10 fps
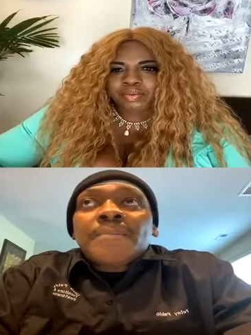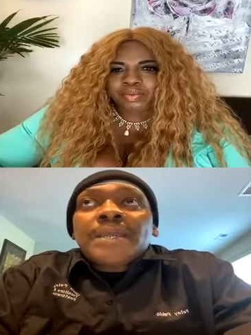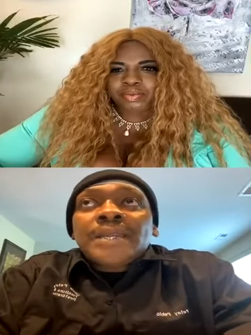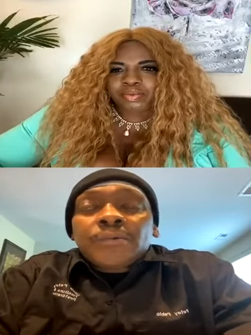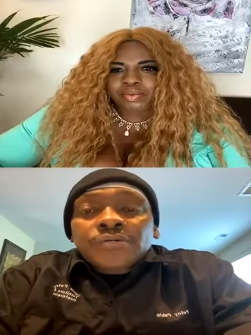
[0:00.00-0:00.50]
Speaker 1: it
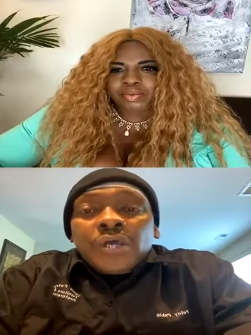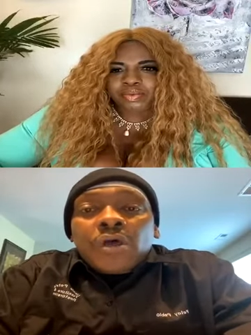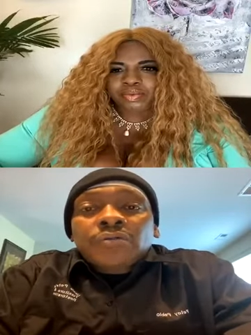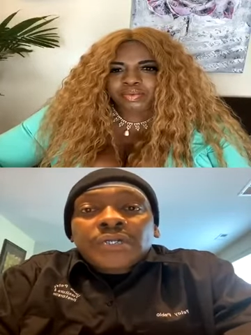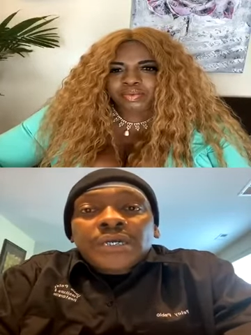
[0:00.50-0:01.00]
was all
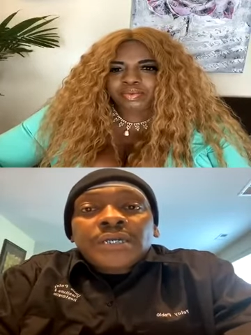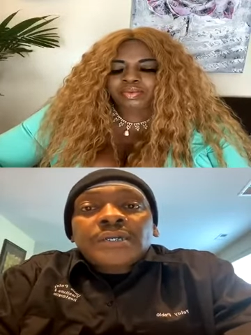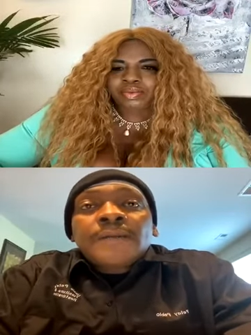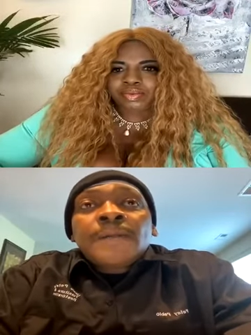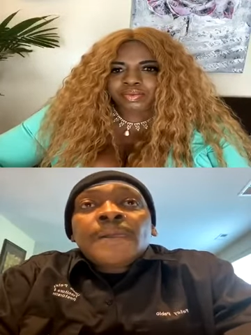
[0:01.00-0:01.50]
done
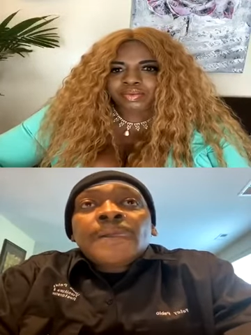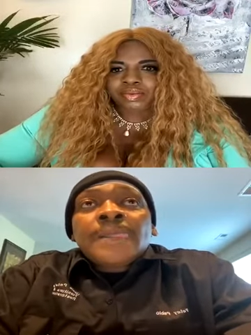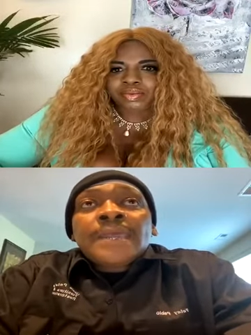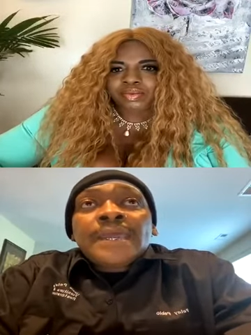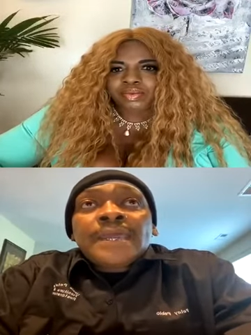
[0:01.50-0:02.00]

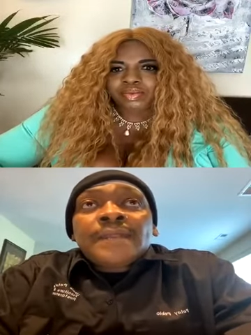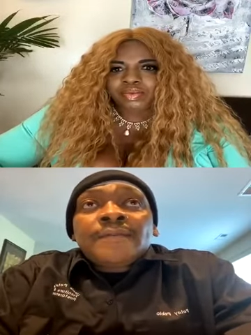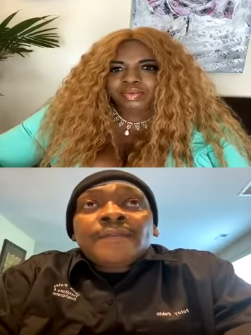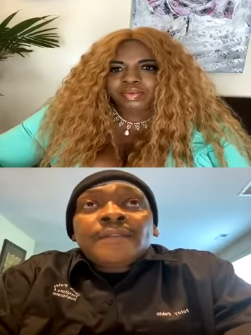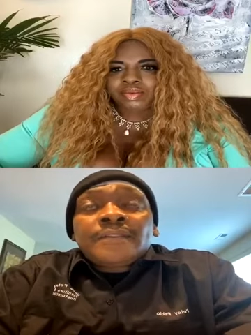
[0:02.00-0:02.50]
in
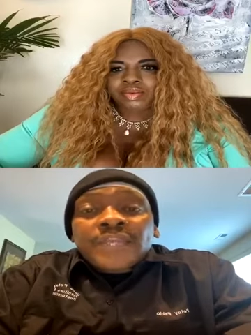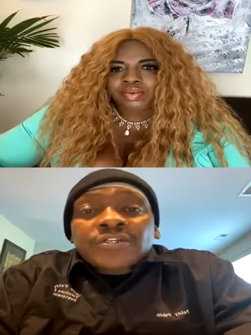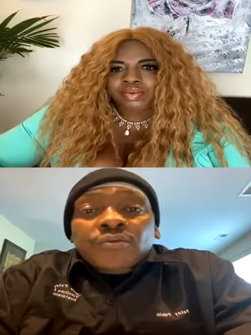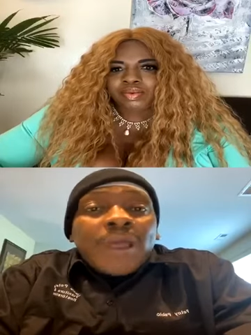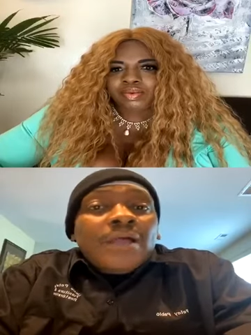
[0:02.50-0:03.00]
the
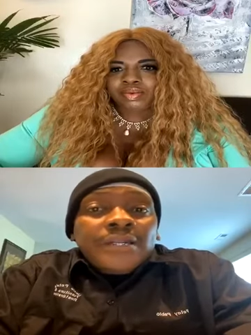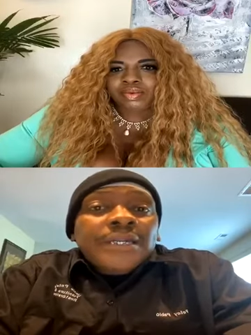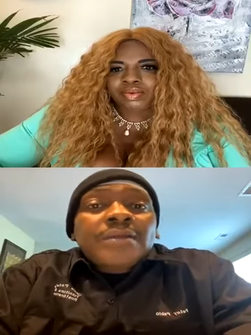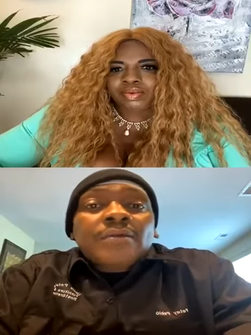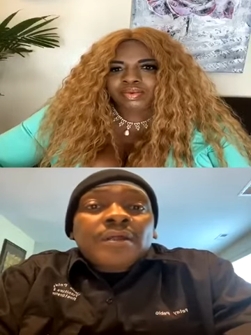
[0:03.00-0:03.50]
trial and
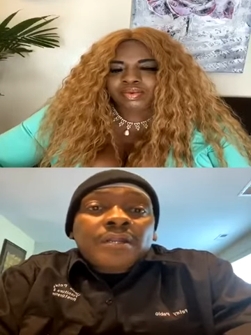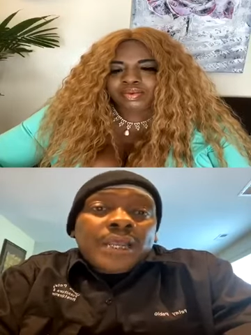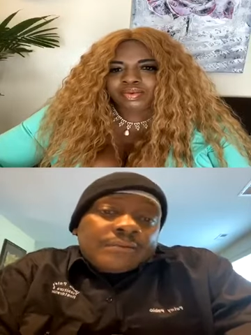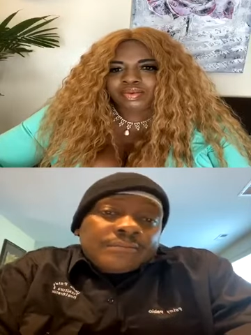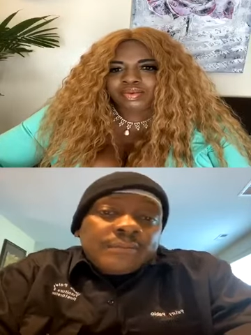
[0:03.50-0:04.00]
error. Like
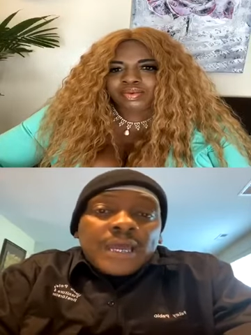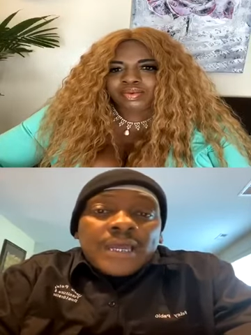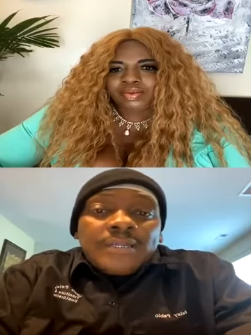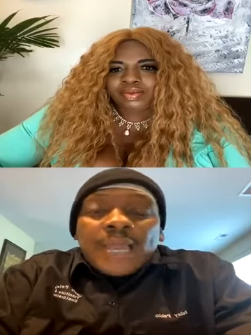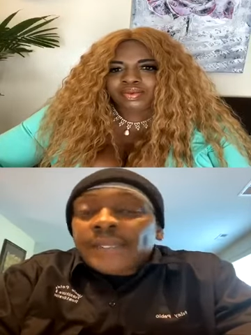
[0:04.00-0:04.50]
I,
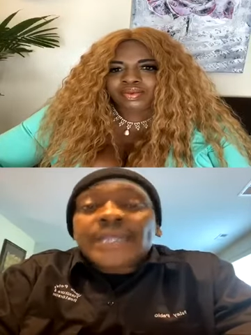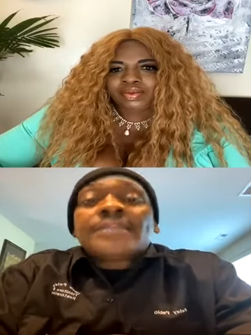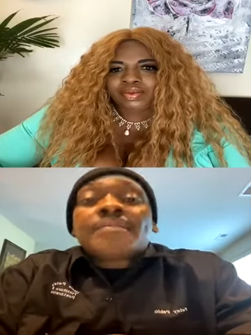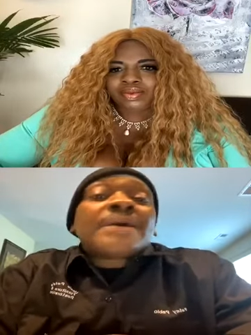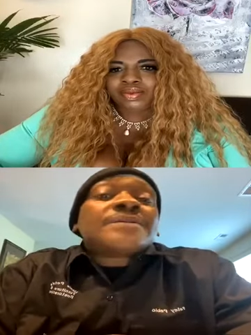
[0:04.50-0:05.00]
I did the
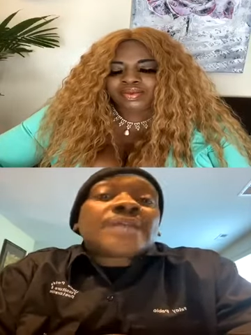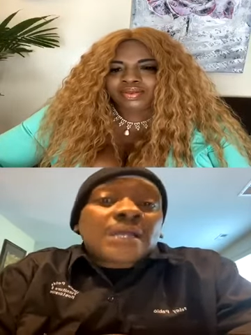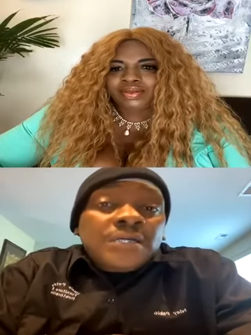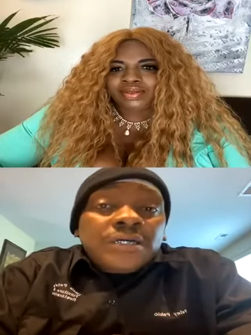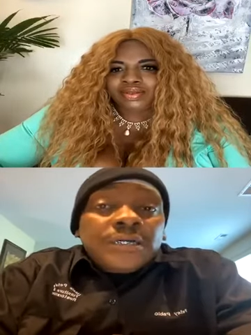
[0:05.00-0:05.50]
best I
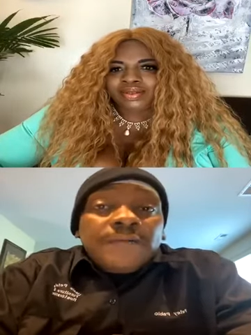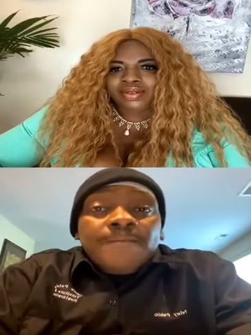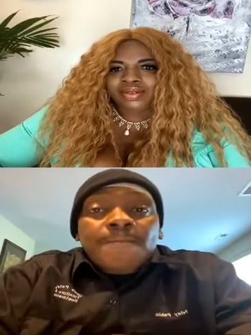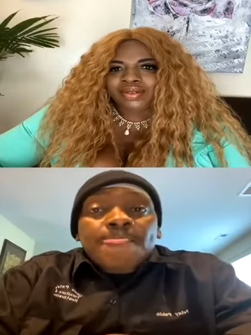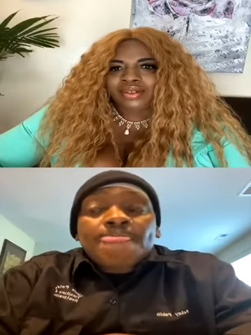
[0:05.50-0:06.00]
could.
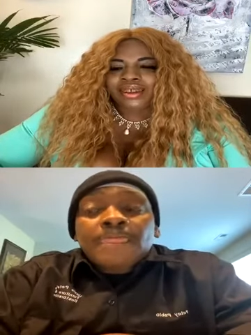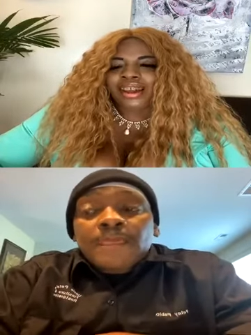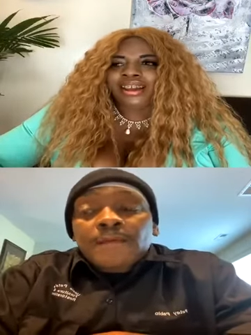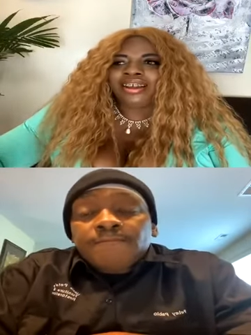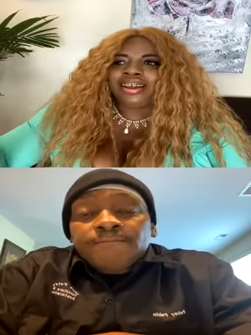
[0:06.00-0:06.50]
Speaker 2: So.
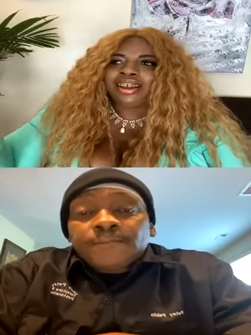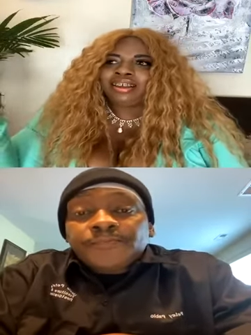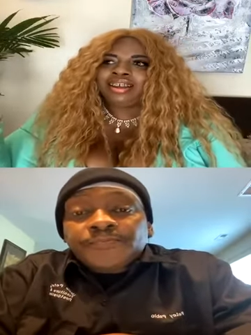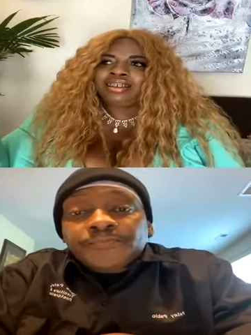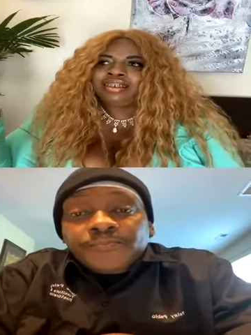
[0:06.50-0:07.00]
It, it,
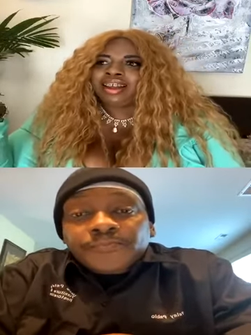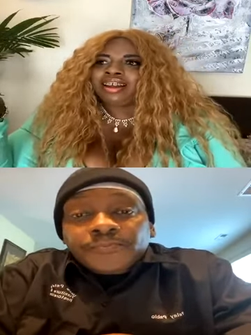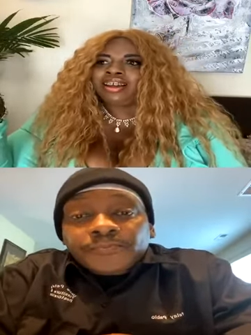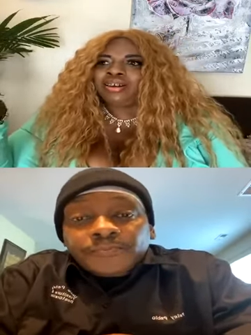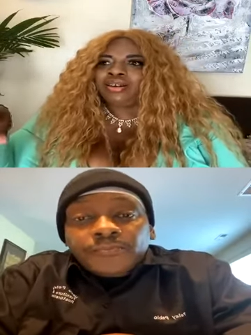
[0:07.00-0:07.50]
it's like
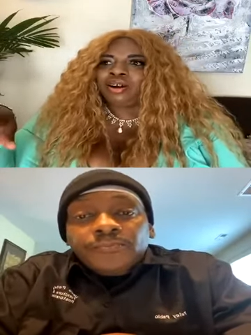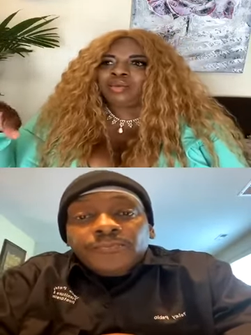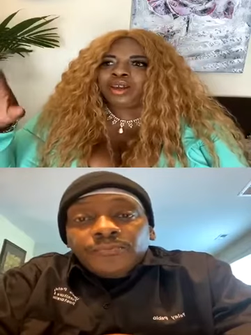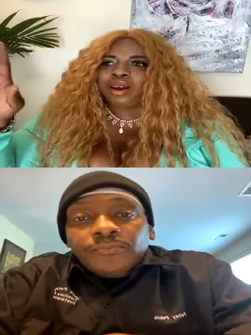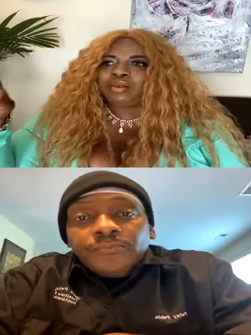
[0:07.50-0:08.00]
you know we
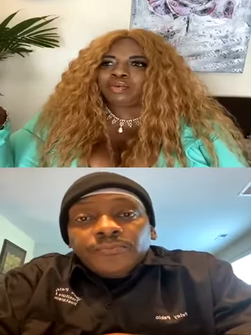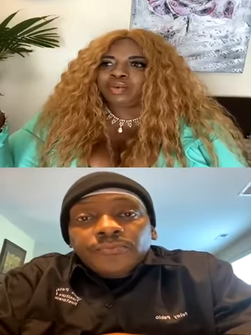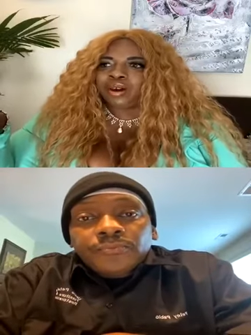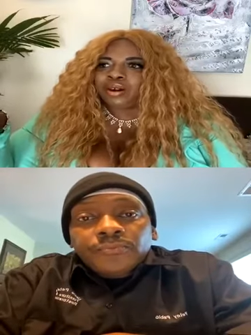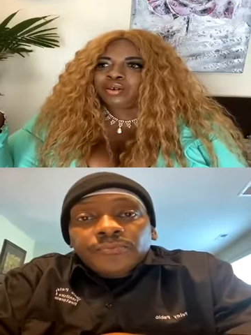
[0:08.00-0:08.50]
on the
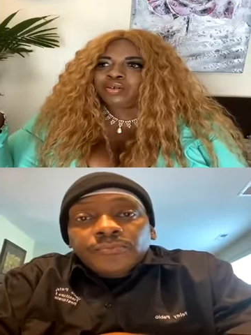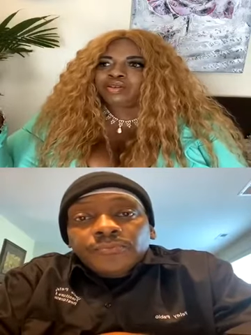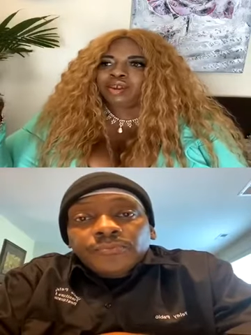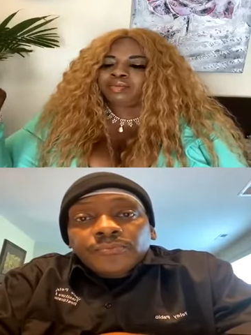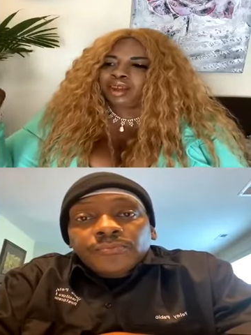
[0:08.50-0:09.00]
road.
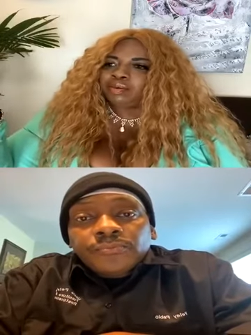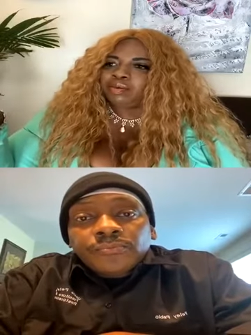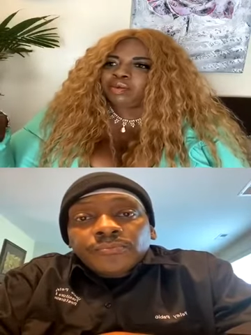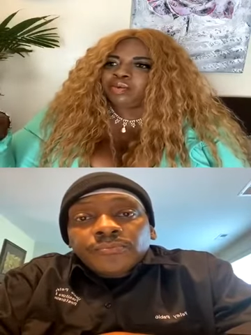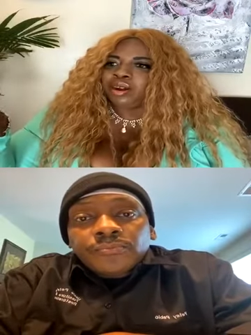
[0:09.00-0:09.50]
Sometimes we
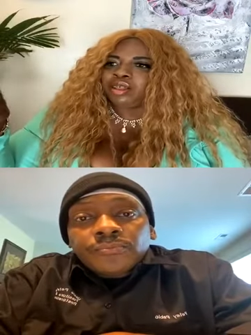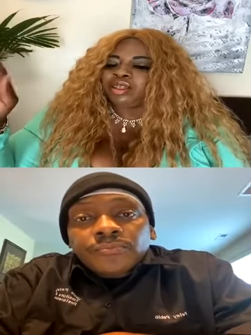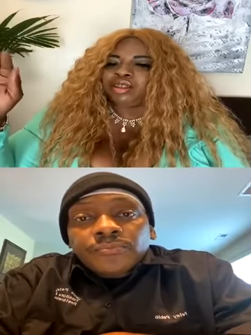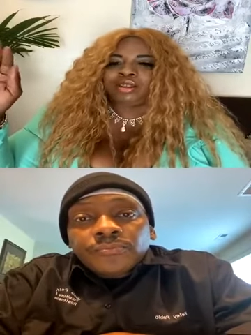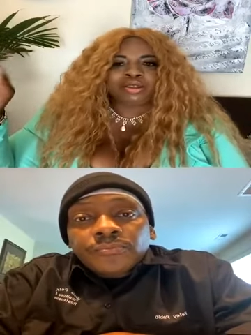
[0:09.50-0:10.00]
run
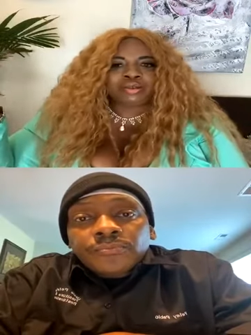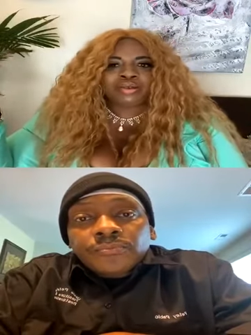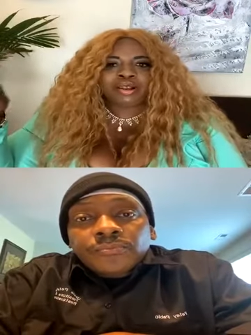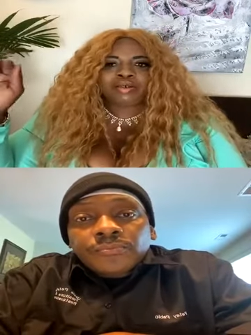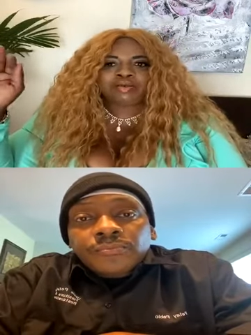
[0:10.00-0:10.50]
through
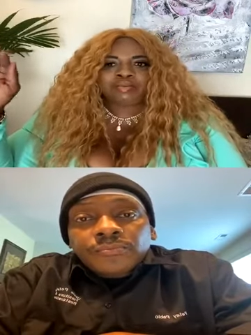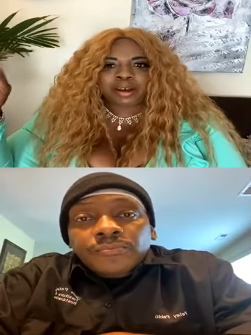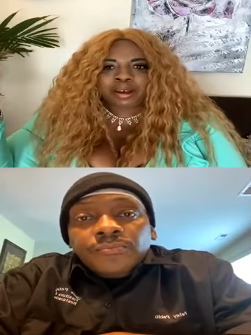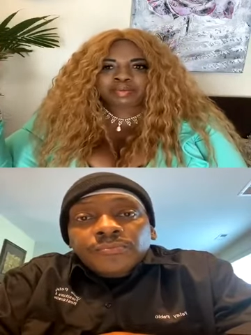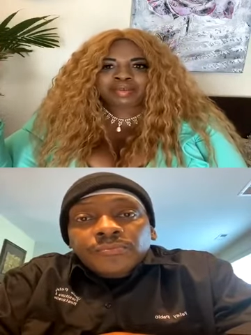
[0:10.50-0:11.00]
those bumps,